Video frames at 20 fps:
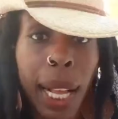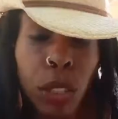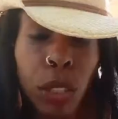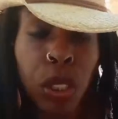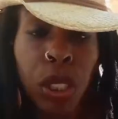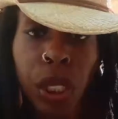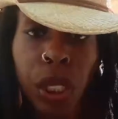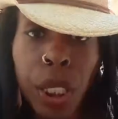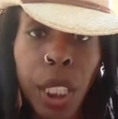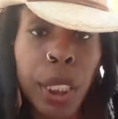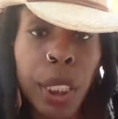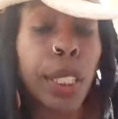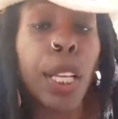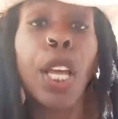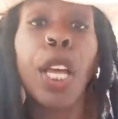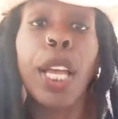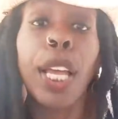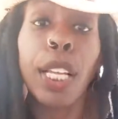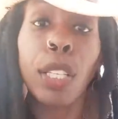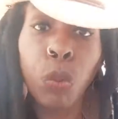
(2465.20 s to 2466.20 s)
she looks
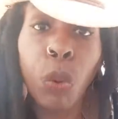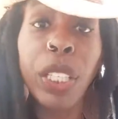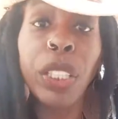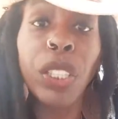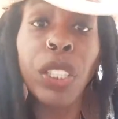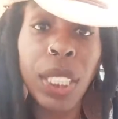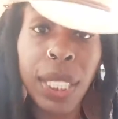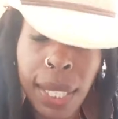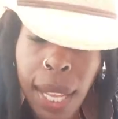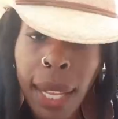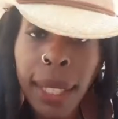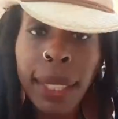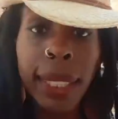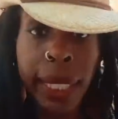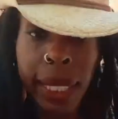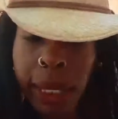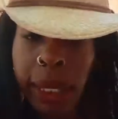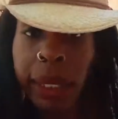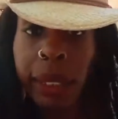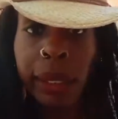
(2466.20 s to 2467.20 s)
is when she's ugly.
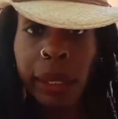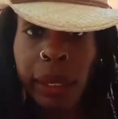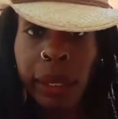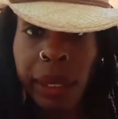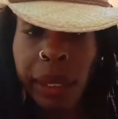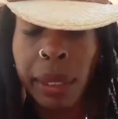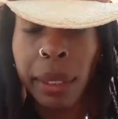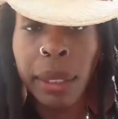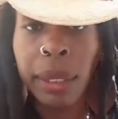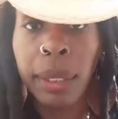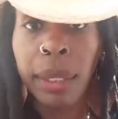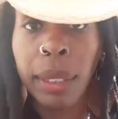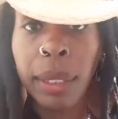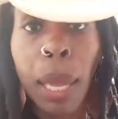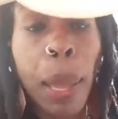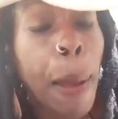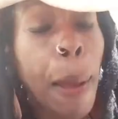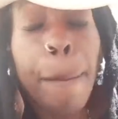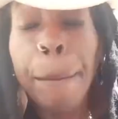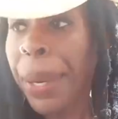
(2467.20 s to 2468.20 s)

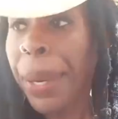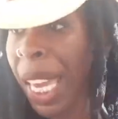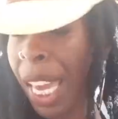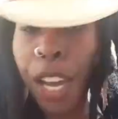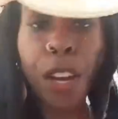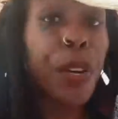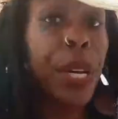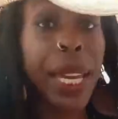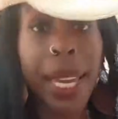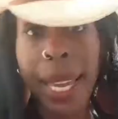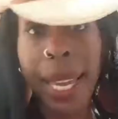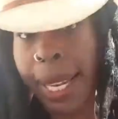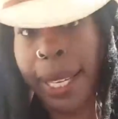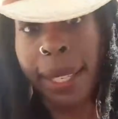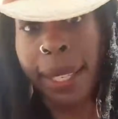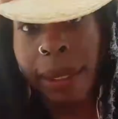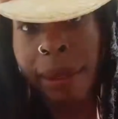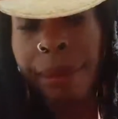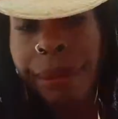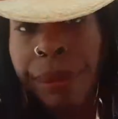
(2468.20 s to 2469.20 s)
Period.
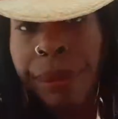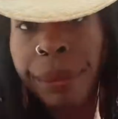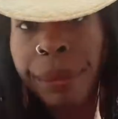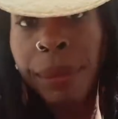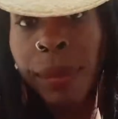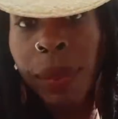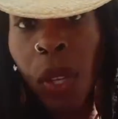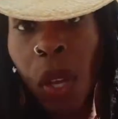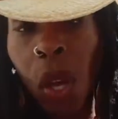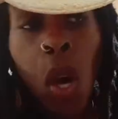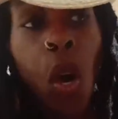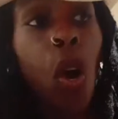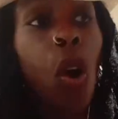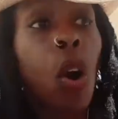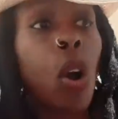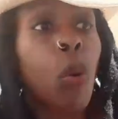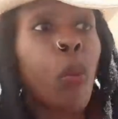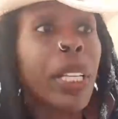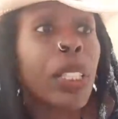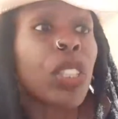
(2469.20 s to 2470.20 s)

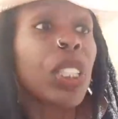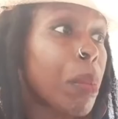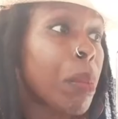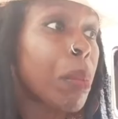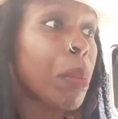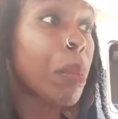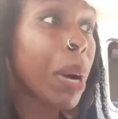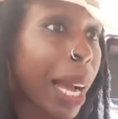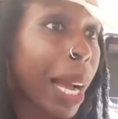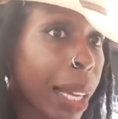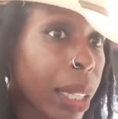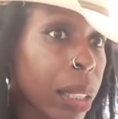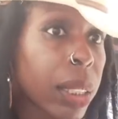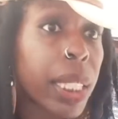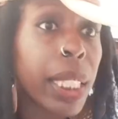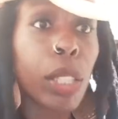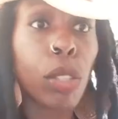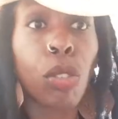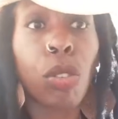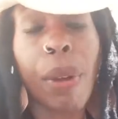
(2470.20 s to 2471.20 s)
Or when she's
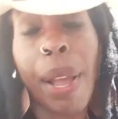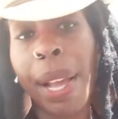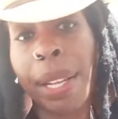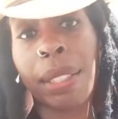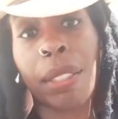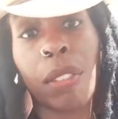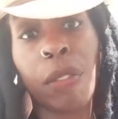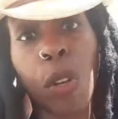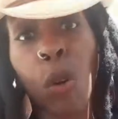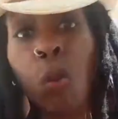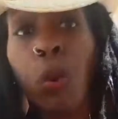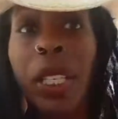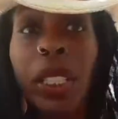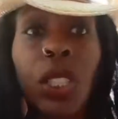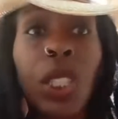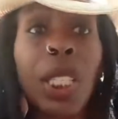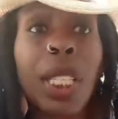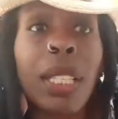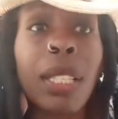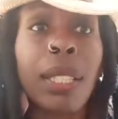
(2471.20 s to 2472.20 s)
mildly attractive, or when
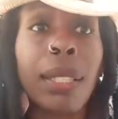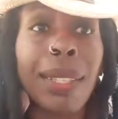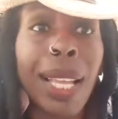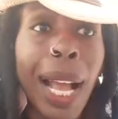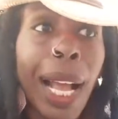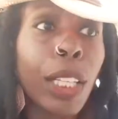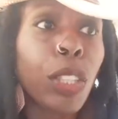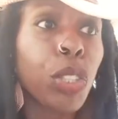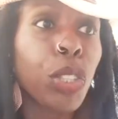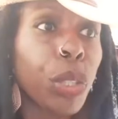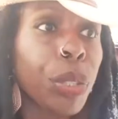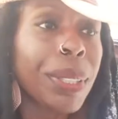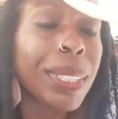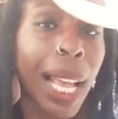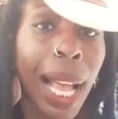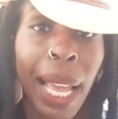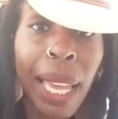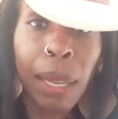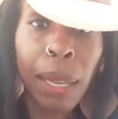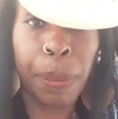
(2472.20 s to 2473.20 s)
she's not your
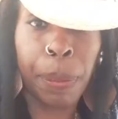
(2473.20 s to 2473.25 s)
type.